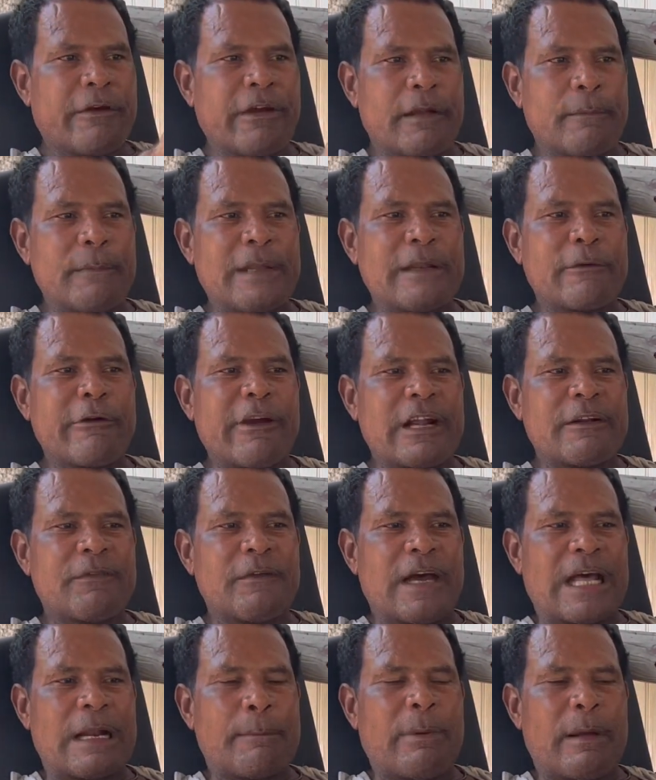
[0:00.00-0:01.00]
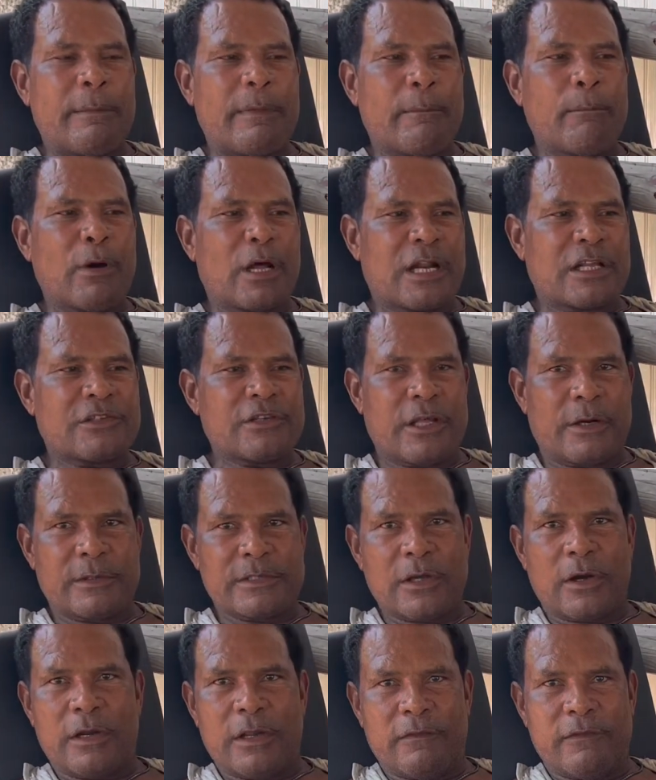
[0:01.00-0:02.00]
My grandfather and my mother said it was
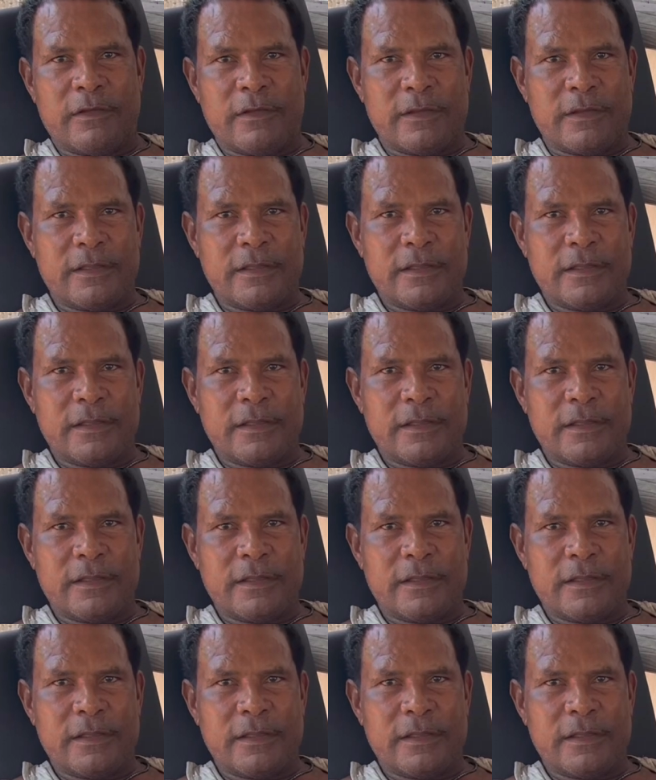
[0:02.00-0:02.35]
Olivier.